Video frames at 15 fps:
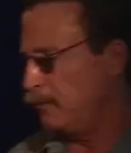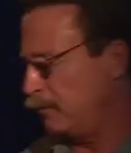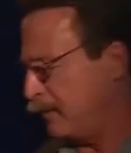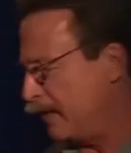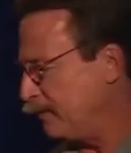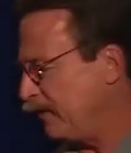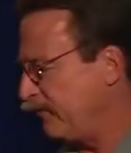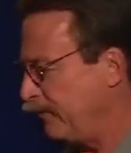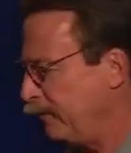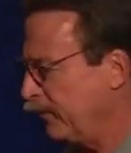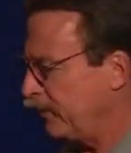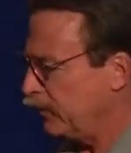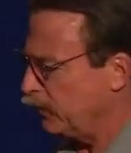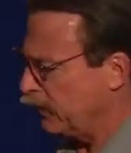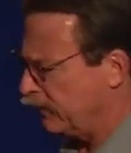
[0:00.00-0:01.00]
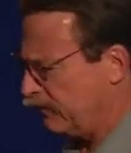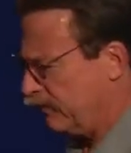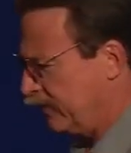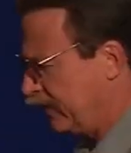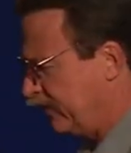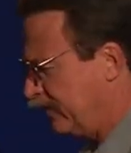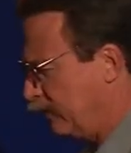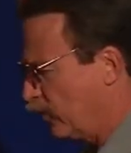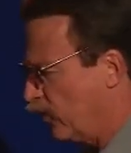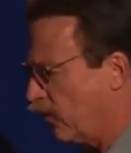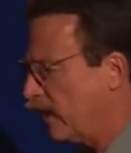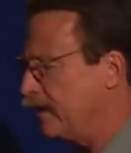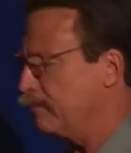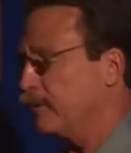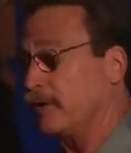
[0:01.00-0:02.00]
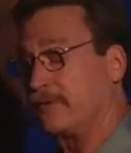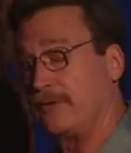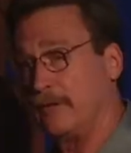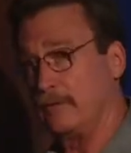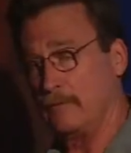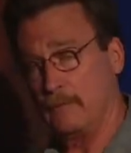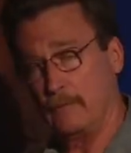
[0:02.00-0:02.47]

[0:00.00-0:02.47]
may be familiar with, written some great books, an